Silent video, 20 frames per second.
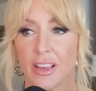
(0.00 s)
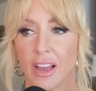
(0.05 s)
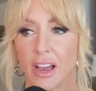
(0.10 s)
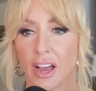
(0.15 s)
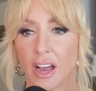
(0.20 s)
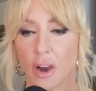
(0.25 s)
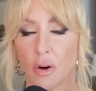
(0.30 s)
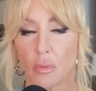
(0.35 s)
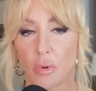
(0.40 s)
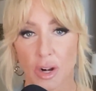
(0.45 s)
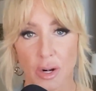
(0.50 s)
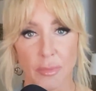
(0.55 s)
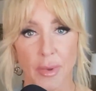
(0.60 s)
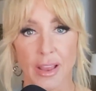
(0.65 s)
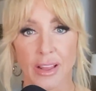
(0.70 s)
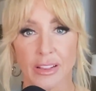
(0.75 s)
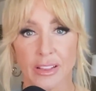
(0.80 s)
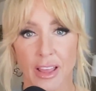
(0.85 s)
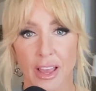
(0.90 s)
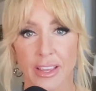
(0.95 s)
one of my
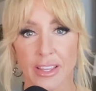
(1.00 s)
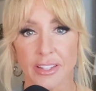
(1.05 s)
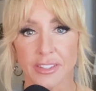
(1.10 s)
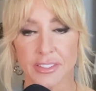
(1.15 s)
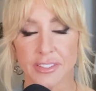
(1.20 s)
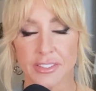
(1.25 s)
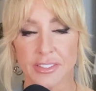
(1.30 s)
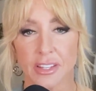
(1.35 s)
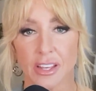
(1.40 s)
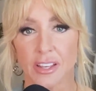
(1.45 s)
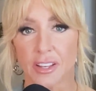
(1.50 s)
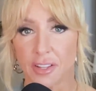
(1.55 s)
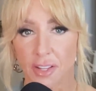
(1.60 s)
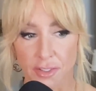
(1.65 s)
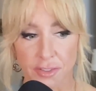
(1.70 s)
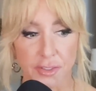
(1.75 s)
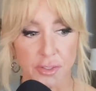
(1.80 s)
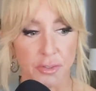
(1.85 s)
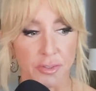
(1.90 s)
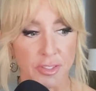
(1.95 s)
clients, a
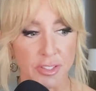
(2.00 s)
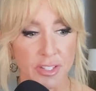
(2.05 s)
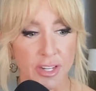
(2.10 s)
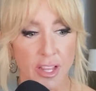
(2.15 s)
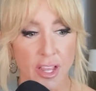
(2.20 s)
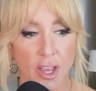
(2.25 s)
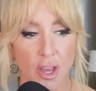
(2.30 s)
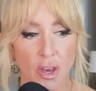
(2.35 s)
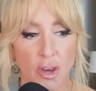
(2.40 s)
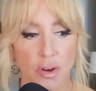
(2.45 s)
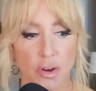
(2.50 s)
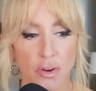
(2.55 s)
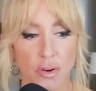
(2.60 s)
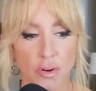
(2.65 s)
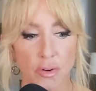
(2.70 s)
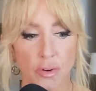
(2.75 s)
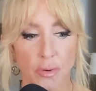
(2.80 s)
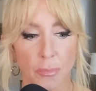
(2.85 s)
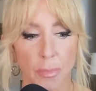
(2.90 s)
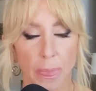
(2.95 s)
student
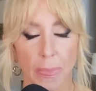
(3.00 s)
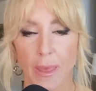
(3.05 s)
who,